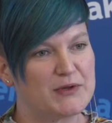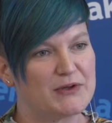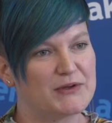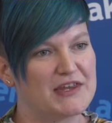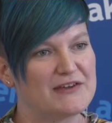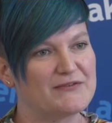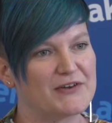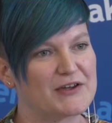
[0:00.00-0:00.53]

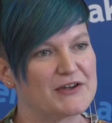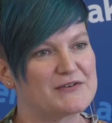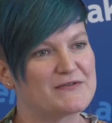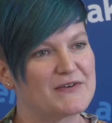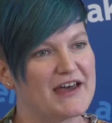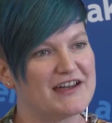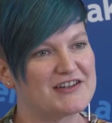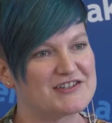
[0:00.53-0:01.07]
purely for
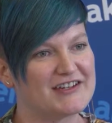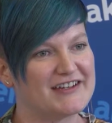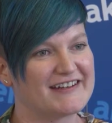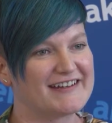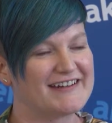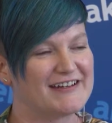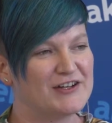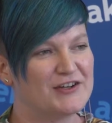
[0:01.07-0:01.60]

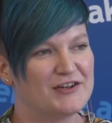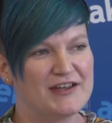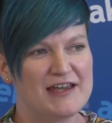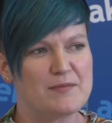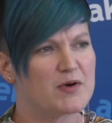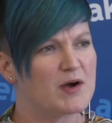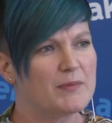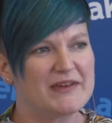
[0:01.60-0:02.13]
conversion,
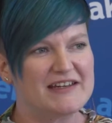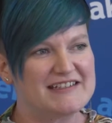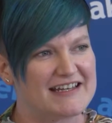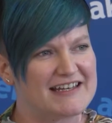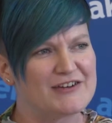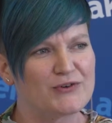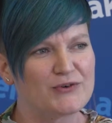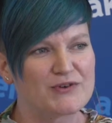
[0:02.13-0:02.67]
it probably
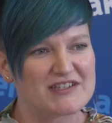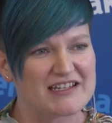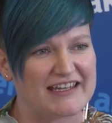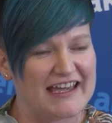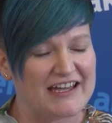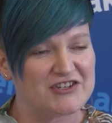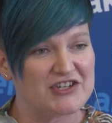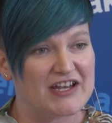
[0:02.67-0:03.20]
didn't ought to
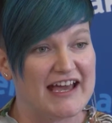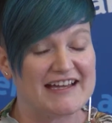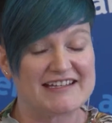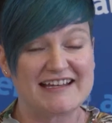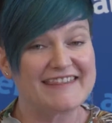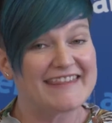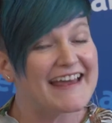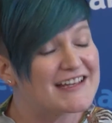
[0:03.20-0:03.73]
get shared,
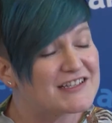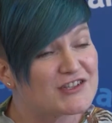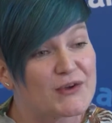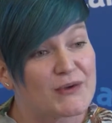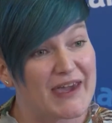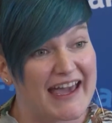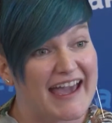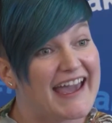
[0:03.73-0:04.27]
and that's
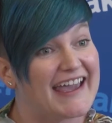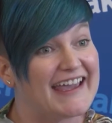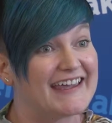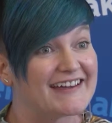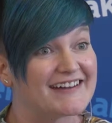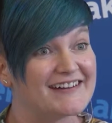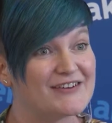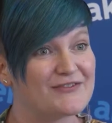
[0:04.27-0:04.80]
okay,
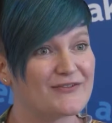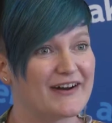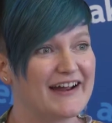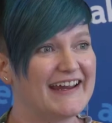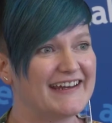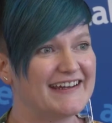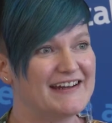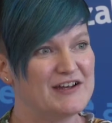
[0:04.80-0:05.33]

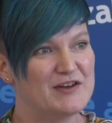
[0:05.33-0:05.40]
right?